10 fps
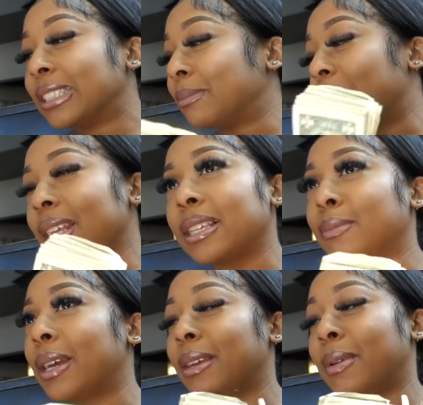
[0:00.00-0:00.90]
Money is
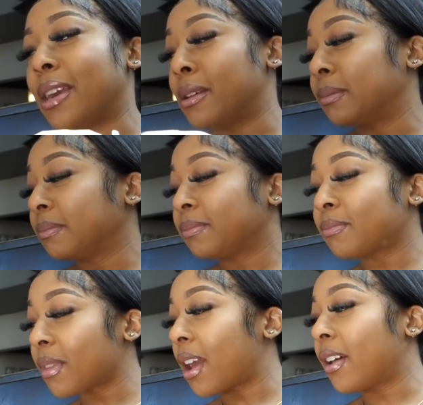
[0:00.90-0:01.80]
money, babe.
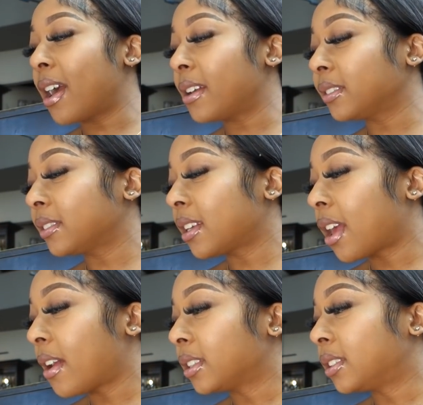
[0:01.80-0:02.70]

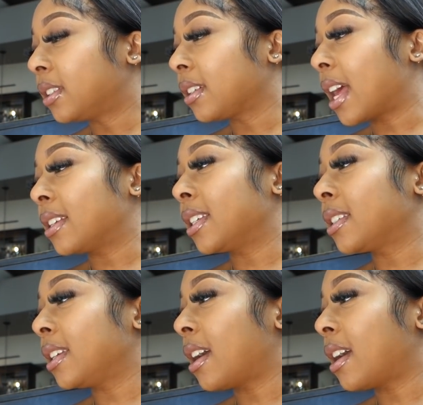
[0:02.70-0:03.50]
Okay. That's sixty